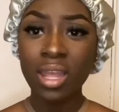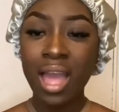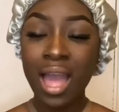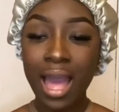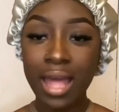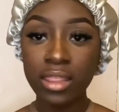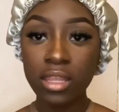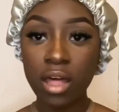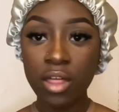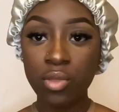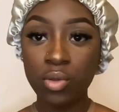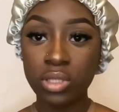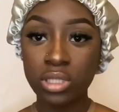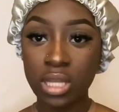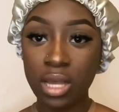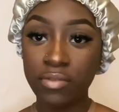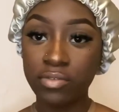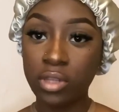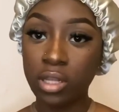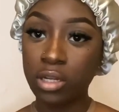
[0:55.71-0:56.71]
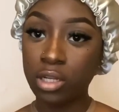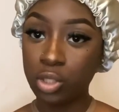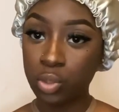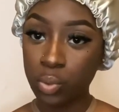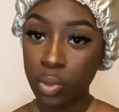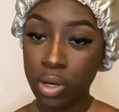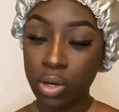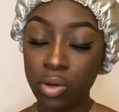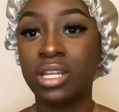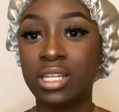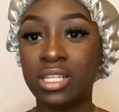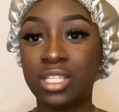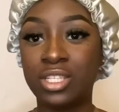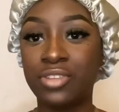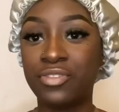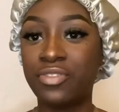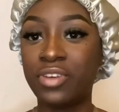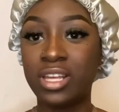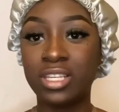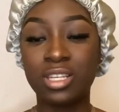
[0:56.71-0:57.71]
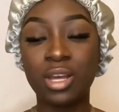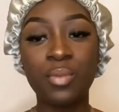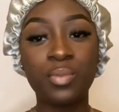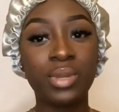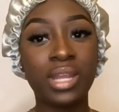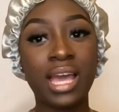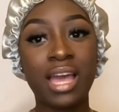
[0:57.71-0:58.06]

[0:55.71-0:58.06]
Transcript: And the other ones that I've done as well. This is the first company I